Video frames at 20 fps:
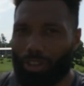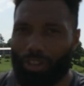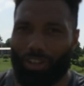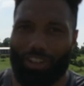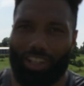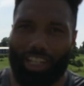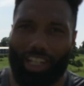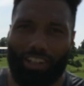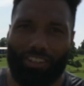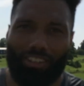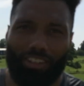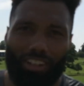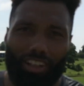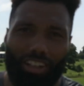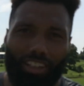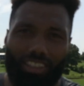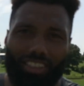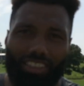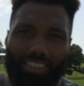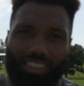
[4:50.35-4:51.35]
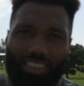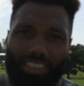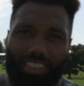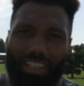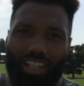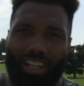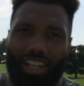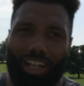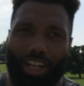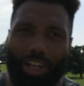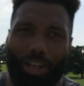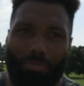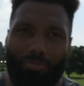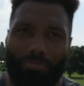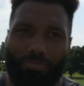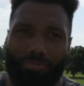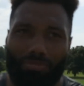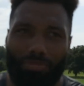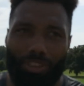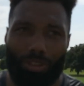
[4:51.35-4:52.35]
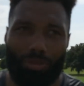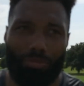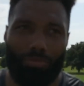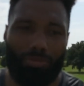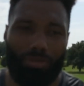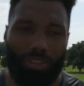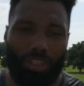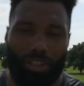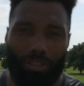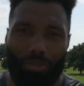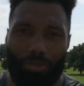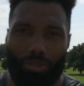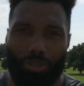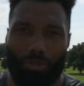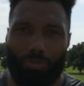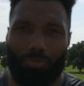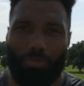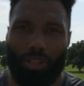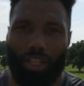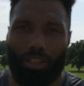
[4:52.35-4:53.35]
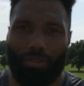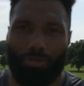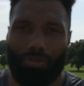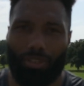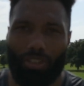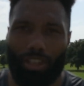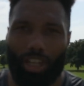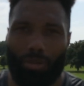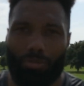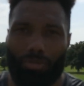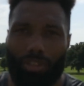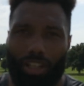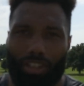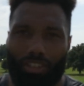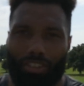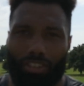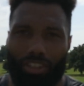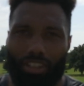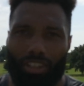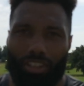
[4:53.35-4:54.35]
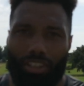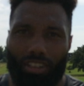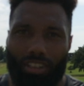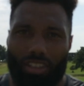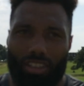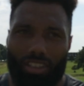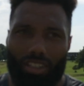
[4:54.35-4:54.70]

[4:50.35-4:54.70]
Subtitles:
You got Kieran Knight, who, you know, played a few games last year.